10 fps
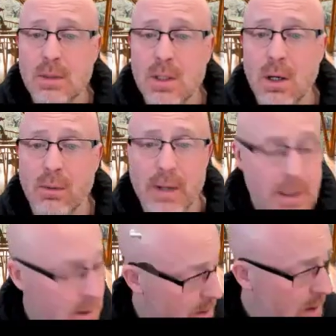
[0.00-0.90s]
All right,
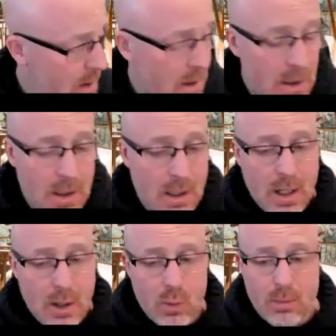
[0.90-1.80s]

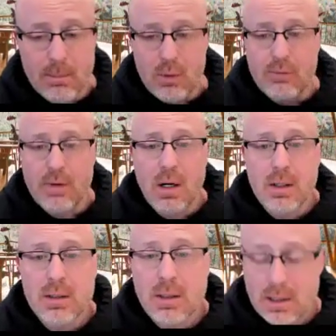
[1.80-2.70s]
I will move
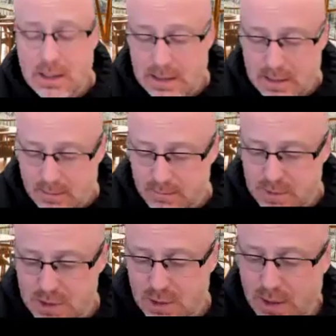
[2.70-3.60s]
on.
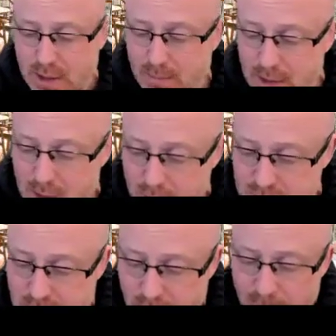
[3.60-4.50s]
Just looking at my notes
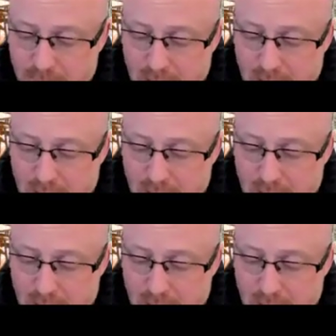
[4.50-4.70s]
here.